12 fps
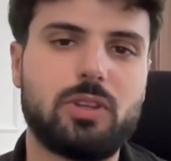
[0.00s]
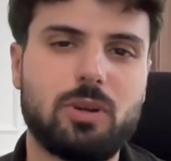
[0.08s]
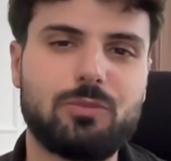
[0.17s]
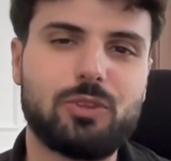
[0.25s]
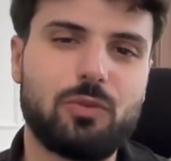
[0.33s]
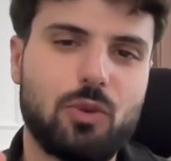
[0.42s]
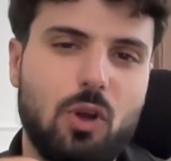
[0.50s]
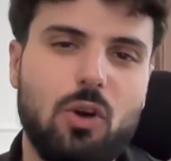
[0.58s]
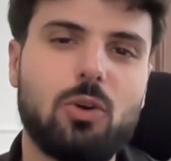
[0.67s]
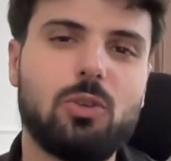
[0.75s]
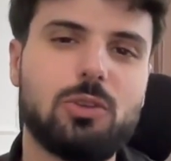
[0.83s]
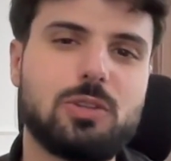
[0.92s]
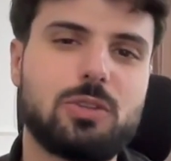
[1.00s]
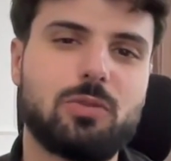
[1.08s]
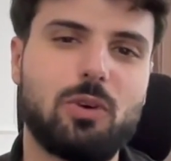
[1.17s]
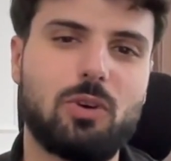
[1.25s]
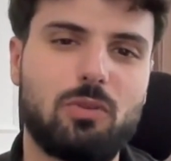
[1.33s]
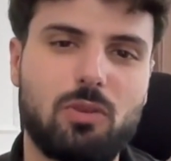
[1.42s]
terms of goals
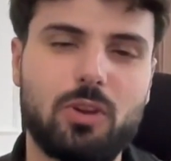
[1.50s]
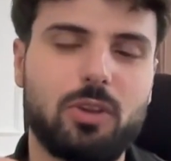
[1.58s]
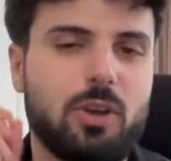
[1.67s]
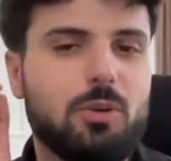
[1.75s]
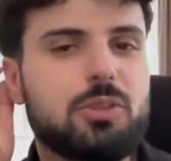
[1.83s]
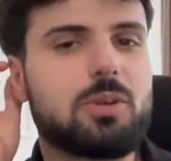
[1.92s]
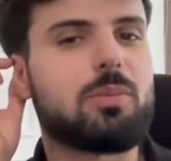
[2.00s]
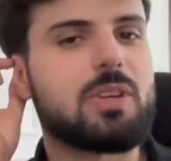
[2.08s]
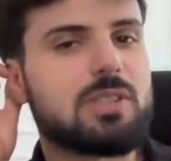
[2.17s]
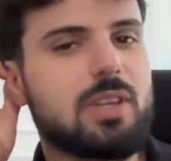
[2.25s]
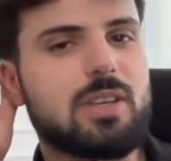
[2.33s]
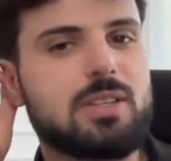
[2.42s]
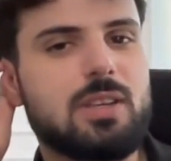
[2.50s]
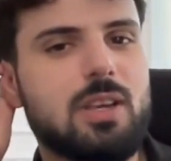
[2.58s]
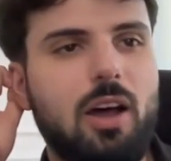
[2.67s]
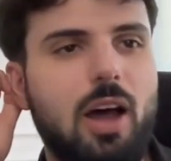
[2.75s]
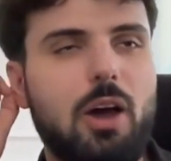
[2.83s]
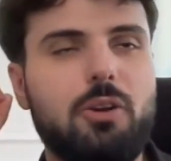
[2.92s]
for the coaching business.
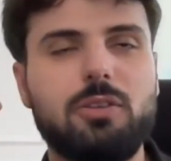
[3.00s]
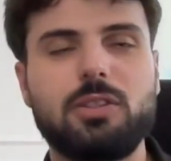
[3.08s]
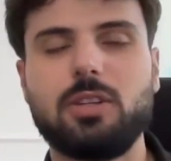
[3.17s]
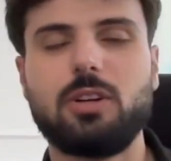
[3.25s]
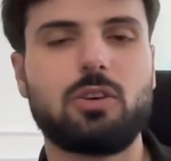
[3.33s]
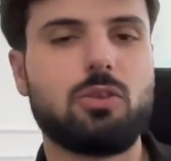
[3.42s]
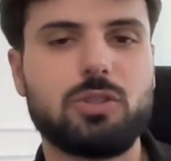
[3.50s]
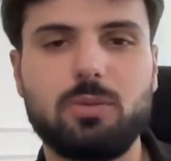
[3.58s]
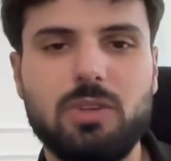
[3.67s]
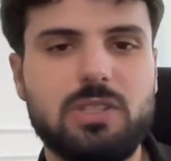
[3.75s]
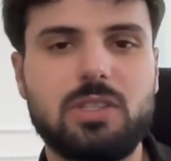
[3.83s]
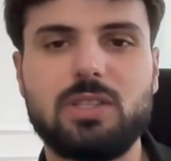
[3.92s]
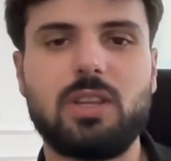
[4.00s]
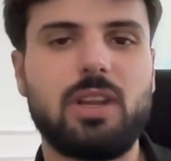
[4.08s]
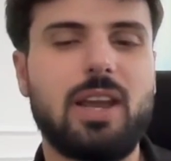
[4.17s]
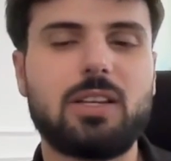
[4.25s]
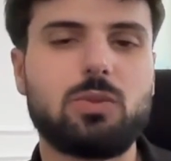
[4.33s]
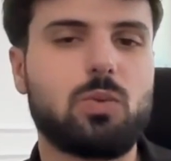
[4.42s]
How do you see your coaching business in the
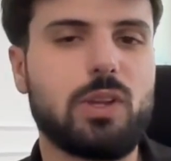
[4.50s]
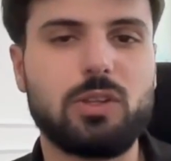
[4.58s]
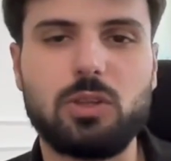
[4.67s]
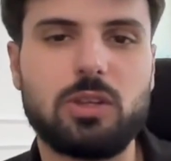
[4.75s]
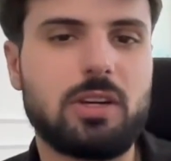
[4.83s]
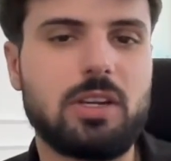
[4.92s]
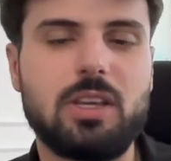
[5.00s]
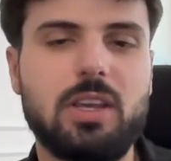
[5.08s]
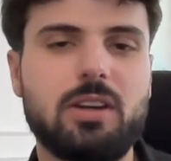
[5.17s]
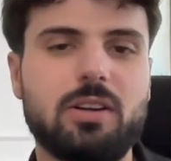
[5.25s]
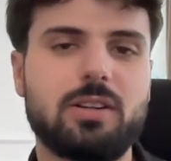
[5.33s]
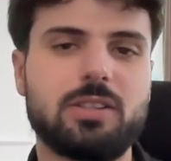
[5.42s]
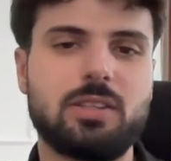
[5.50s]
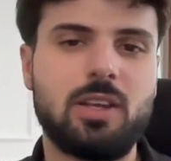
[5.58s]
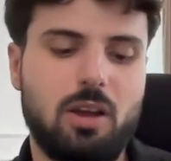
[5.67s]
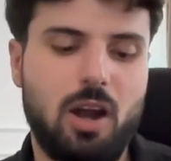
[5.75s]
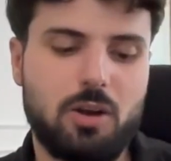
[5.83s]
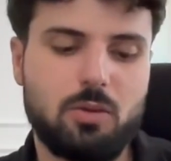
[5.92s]
next 1 to 3 years?
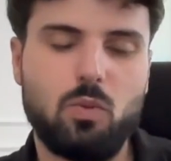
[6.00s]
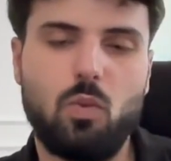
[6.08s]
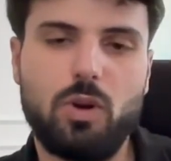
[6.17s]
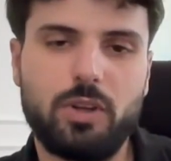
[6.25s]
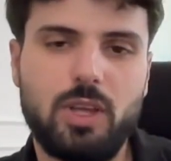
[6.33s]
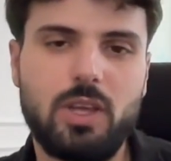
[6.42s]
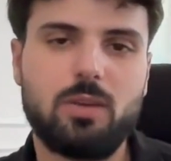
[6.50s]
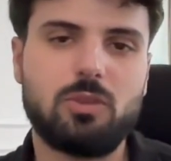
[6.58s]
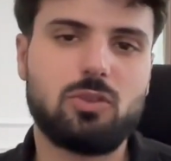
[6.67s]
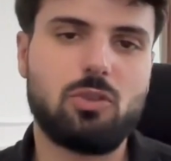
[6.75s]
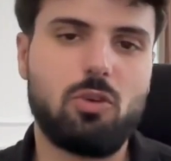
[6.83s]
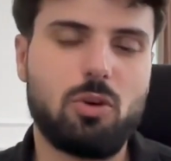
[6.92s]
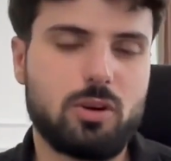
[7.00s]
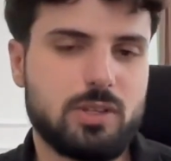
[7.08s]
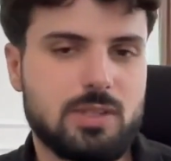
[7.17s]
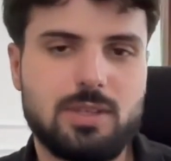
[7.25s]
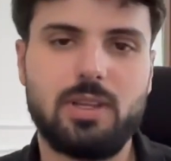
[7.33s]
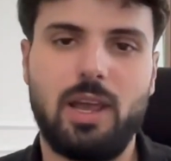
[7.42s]
Are you working
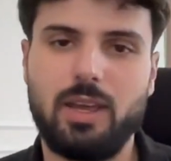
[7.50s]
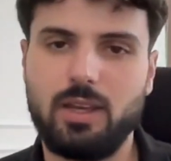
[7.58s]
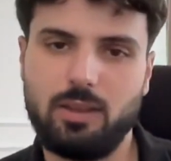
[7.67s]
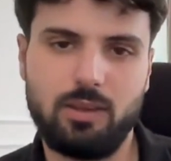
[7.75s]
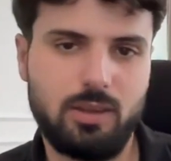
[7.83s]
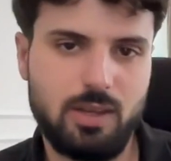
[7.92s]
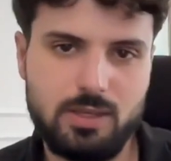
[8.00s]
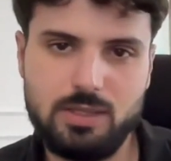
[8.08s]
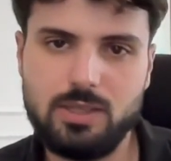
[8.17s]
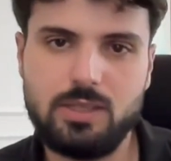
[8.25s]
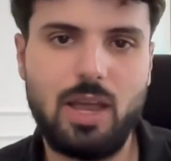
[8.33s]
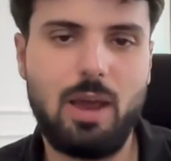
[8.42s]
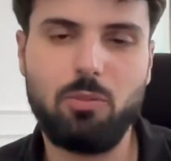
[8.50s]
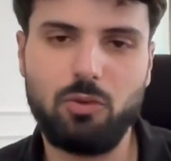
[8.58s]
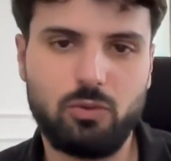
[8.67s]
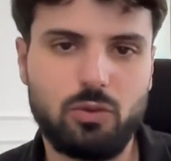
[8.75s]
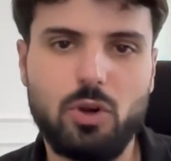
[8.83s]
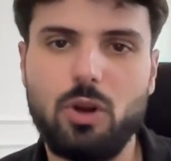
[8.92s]
towards like this type
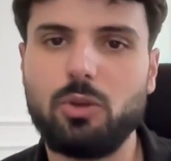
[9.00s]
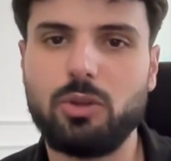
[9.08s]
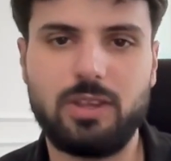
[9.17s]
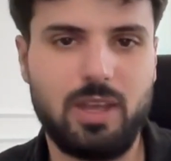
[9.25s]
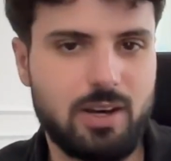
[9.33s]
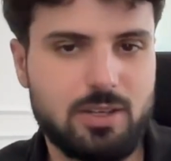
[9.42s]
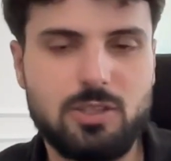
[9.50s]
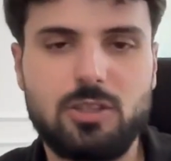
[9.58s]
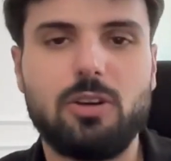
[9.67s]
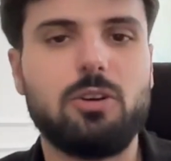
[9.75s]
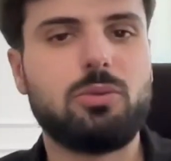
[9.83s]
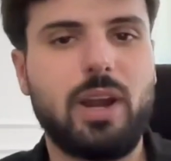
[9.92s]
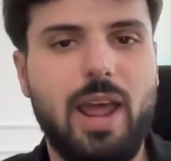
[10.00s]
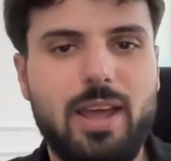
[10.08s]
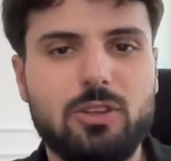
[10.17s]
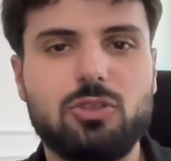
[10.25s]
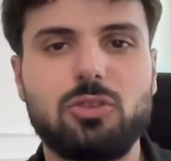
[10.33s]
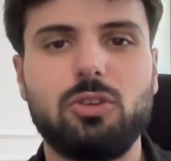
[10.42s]
of growth that is slow,
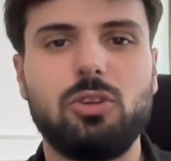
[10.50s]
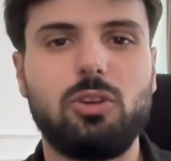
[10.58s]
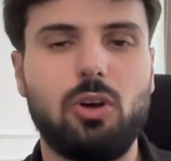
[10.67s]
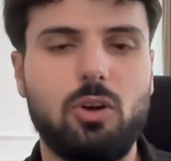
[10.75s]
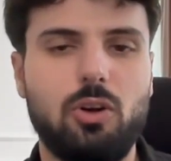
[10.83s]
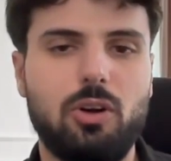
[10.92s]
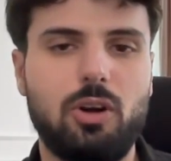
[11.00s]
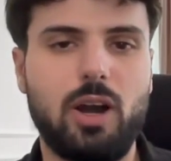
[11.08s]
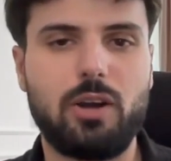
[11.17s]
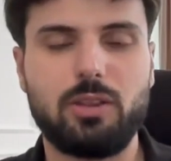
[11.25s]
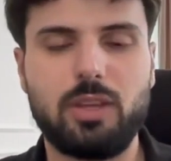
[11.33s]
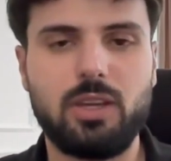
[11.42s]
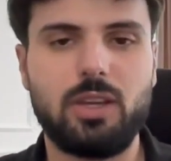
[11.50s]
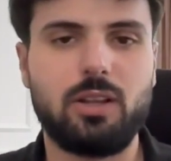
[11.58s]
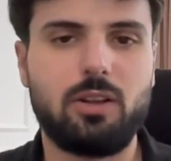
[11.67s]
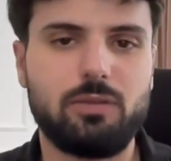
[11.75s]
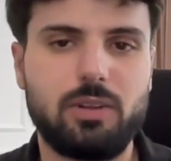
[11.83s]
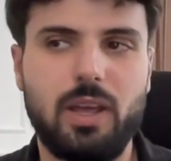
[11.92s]
natural, or are you
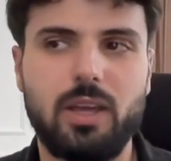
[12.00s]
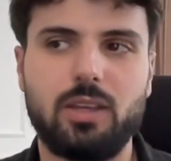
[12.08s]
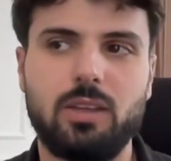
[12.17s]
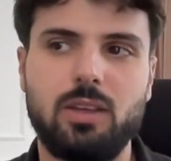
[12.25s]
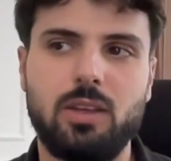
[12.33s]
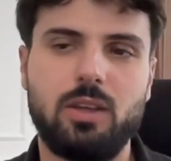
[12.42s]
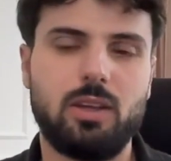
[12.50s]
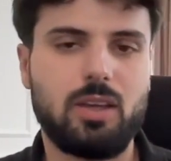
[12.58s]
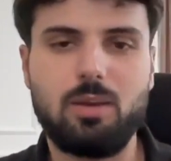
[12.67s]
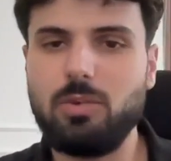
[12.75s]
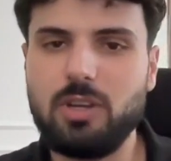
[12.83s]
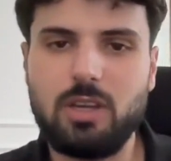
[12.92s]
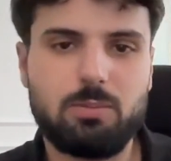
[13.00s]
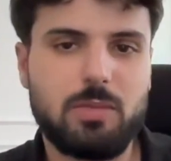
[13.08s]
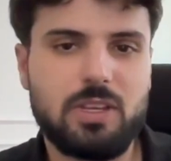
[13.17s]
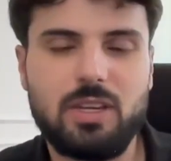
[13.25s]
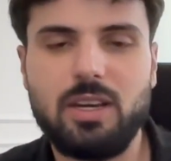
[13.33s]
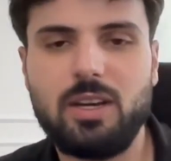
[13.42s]
thinking of like keeping it,
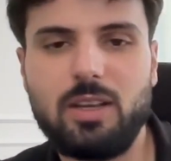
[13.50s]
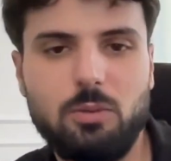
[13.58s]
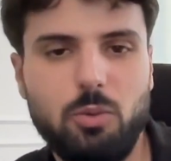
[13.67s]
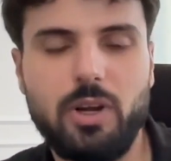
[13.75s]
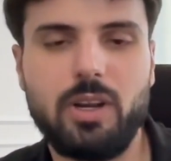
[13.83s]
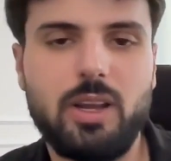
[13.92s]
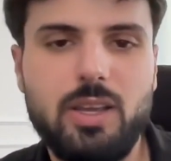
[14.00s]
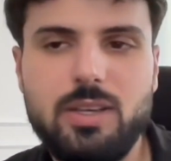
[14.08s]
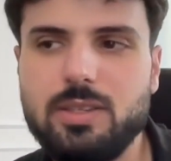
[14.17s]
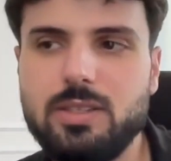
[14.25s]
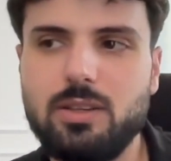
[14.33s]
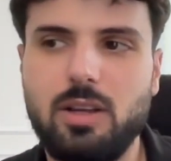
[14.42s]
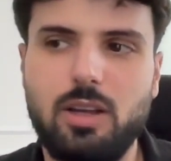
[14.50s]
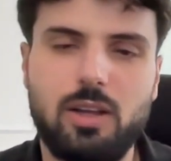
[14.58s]
maintaining it where it is?